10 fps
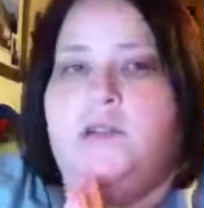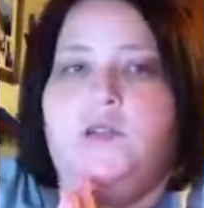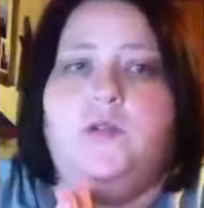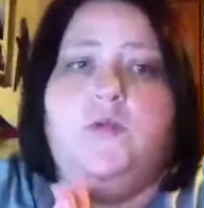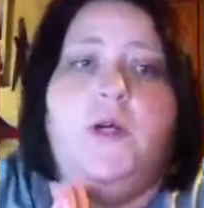
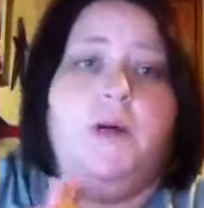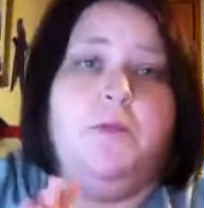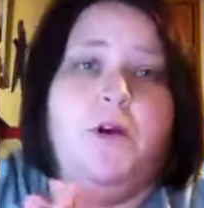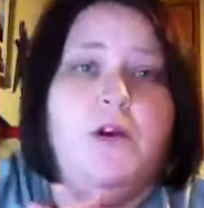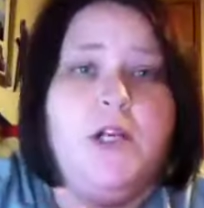what I'm
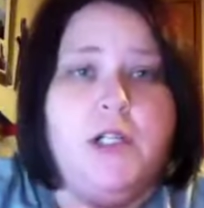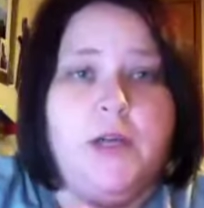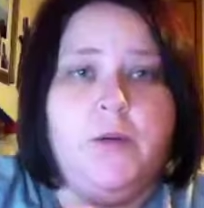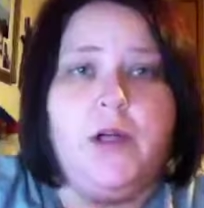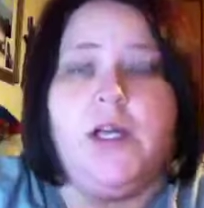
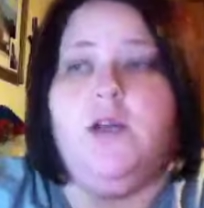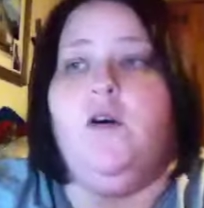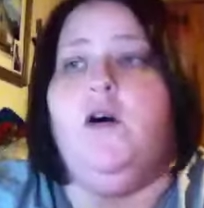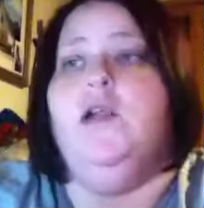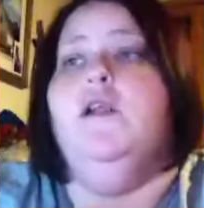currently working
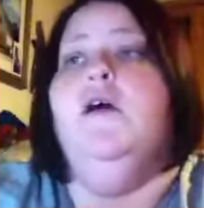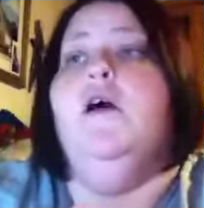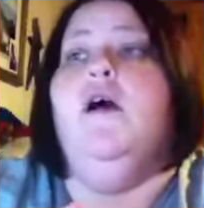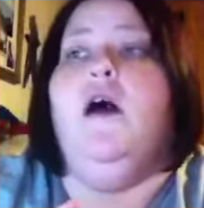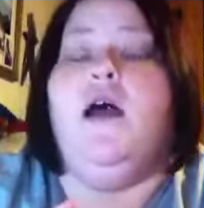on,
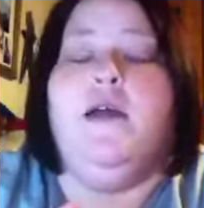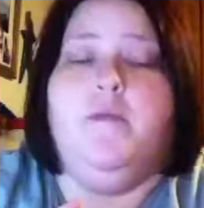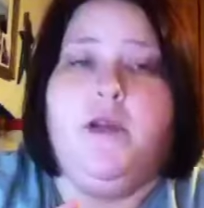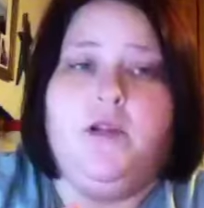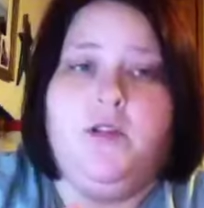I have
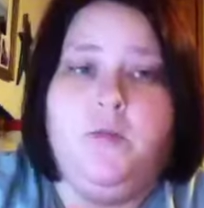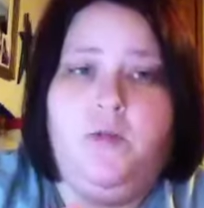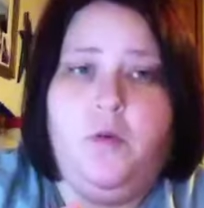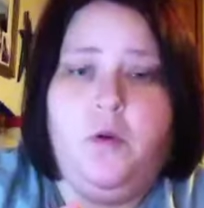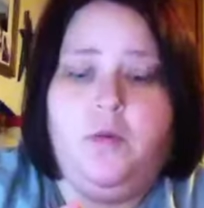mentioned
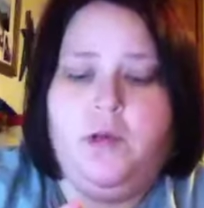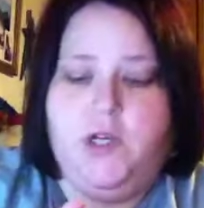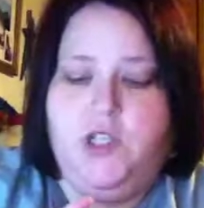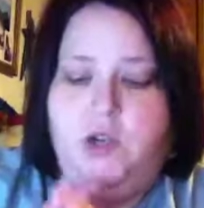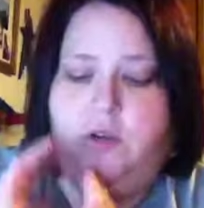before when
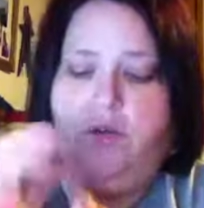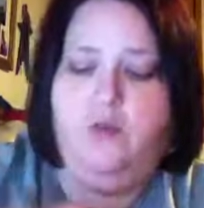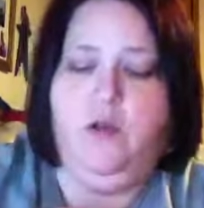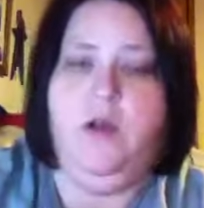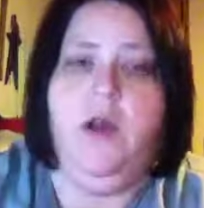I showed